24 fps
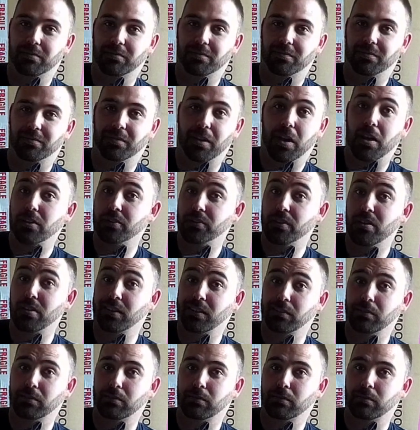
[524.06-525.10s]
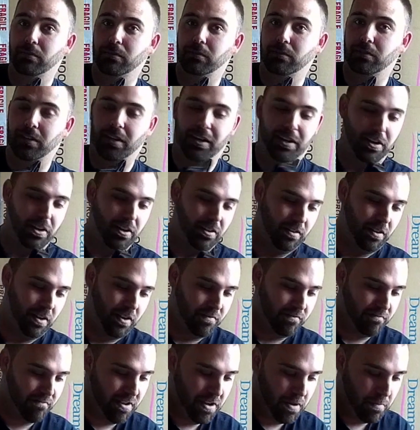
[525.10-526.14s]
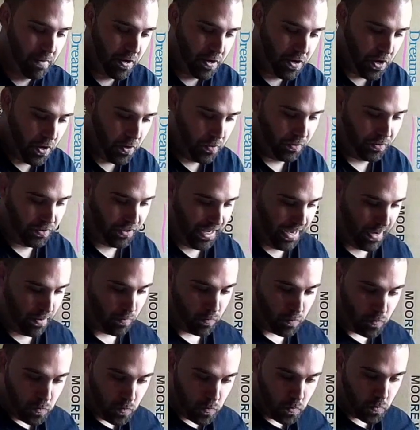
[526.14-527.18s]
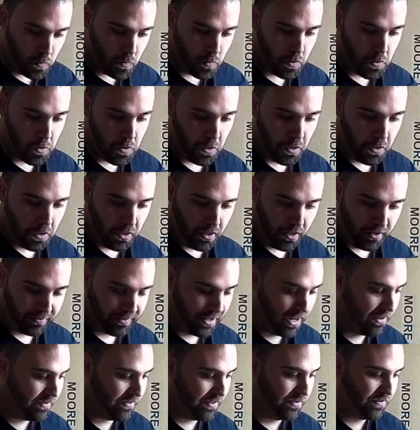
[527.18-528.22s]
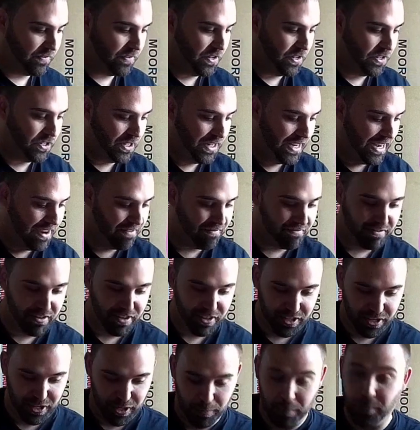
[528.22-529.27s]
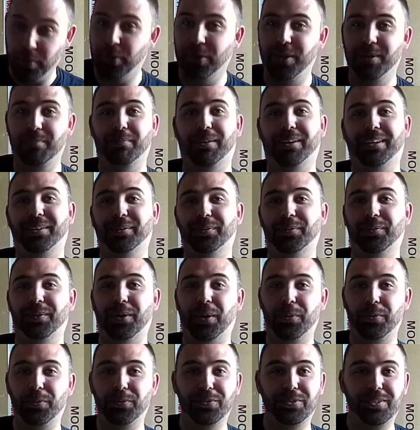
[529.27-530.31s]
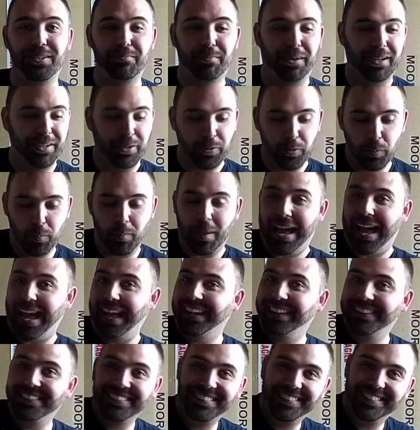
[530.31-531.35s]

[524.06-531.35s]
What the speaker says: last night. And I've written my notes down. I've covered virtually everything I put in my little notes, in my little pad.